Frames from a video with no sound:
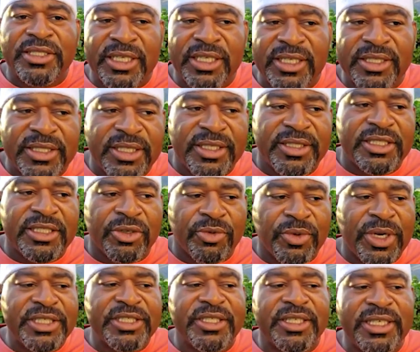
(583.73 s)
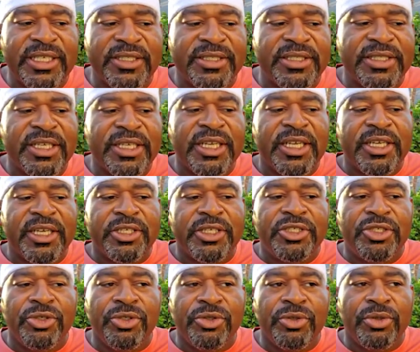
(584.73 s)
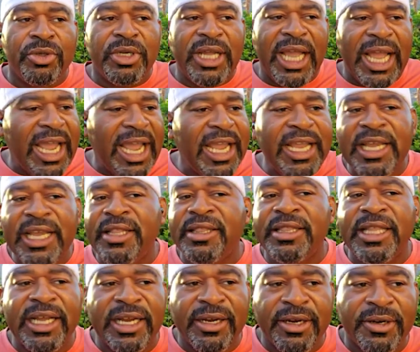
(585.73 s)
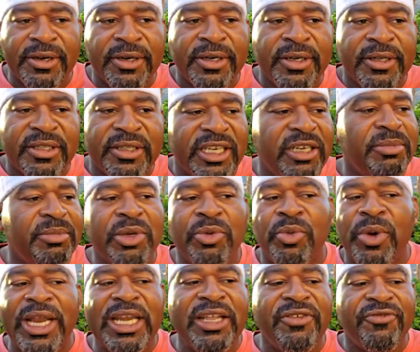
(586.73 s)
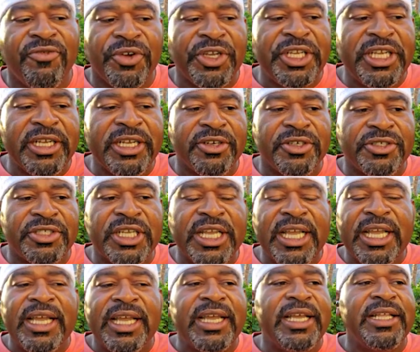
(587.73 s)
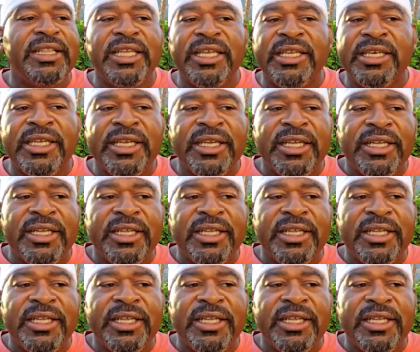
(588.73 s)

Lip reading: citizens and residents, to hang in there that have been waiting for years. And then